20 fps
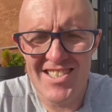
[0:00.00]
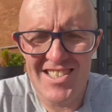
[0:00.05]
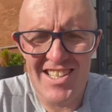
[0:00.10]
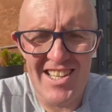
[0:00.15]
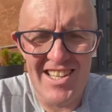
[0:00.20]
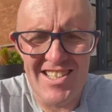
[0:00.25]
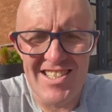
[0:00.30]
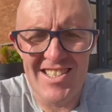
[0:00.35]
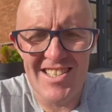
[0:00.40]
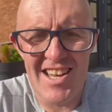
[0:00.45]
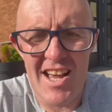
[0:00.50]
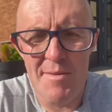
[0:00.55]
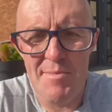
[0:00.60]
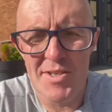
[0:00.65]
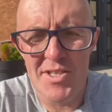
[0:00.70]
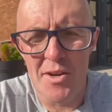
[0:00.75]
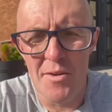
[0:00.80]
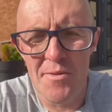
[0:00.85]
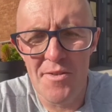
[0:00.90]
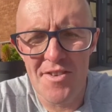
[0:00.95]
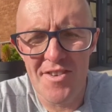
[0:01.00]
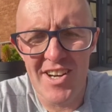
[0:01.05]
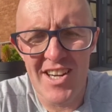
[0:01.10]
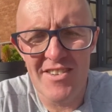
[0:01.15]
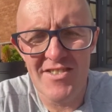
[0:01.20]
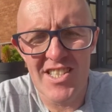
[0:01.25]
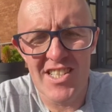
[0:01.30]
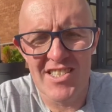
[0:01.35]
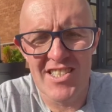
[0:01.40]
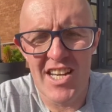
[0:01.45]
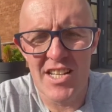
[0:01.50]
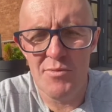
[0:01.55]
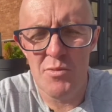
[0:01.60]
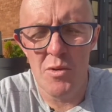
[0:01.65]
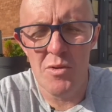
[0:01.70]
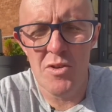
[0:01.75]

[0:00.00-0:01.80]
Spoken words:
It's episode 3 of Success Won't